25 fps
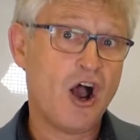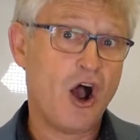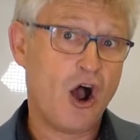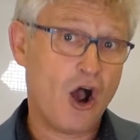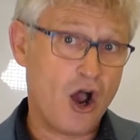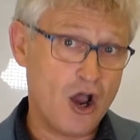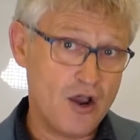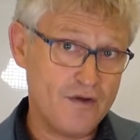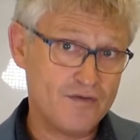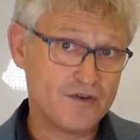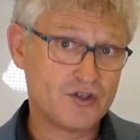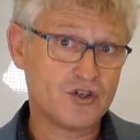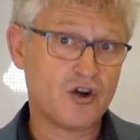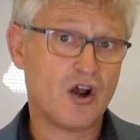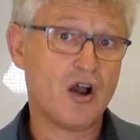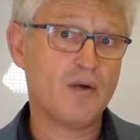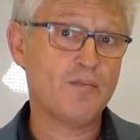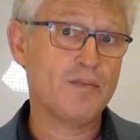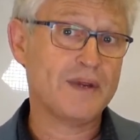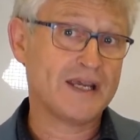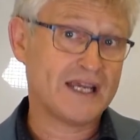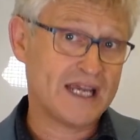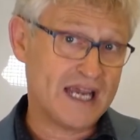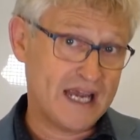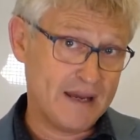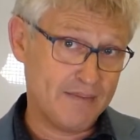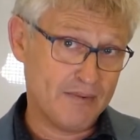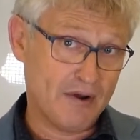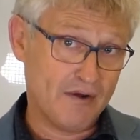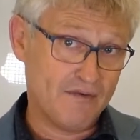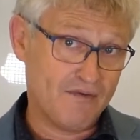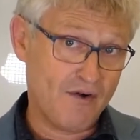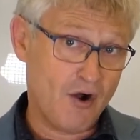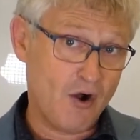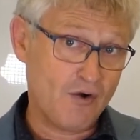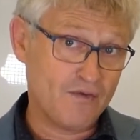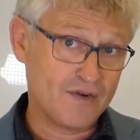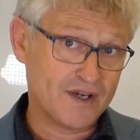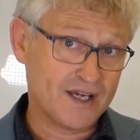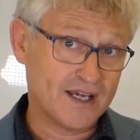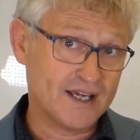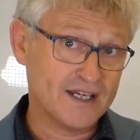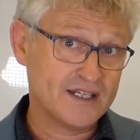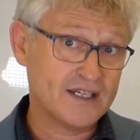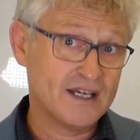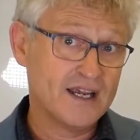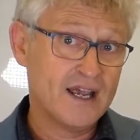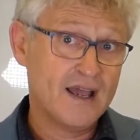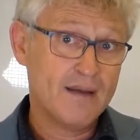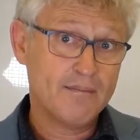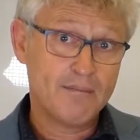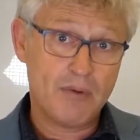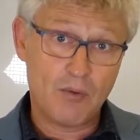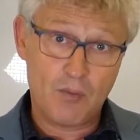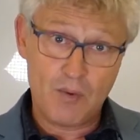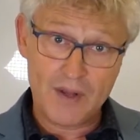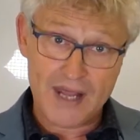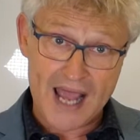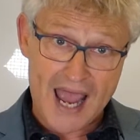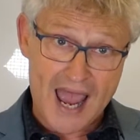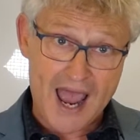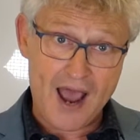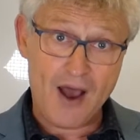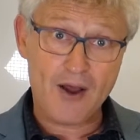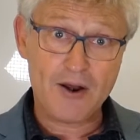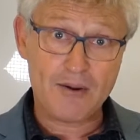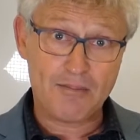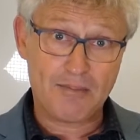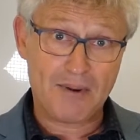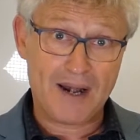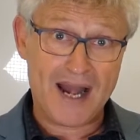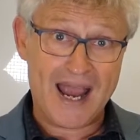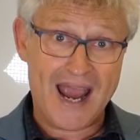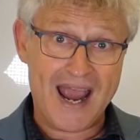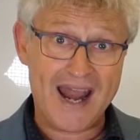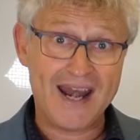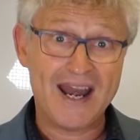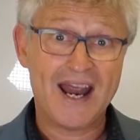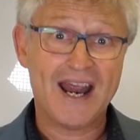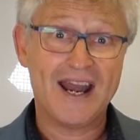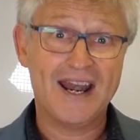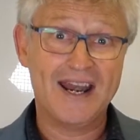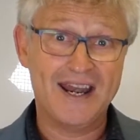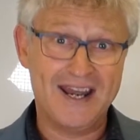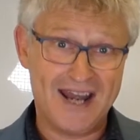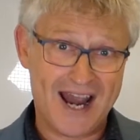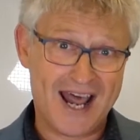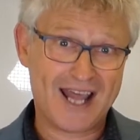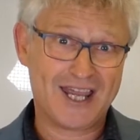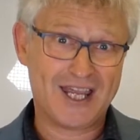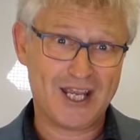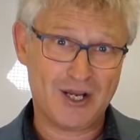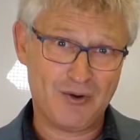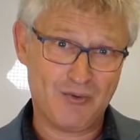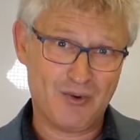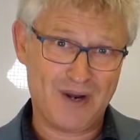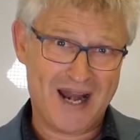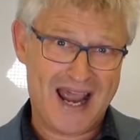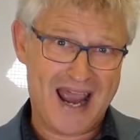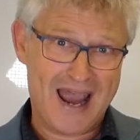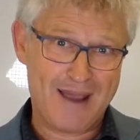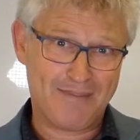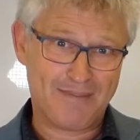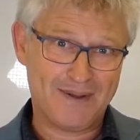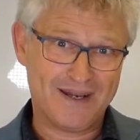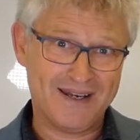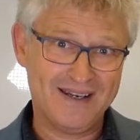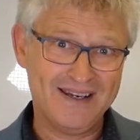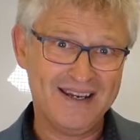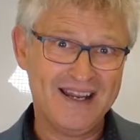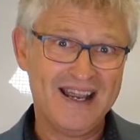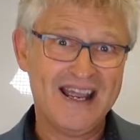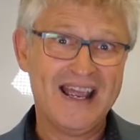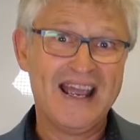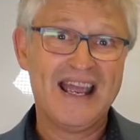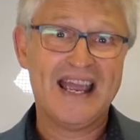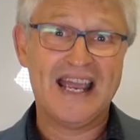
Over time we keep evolving it, but without a plan nothing will happen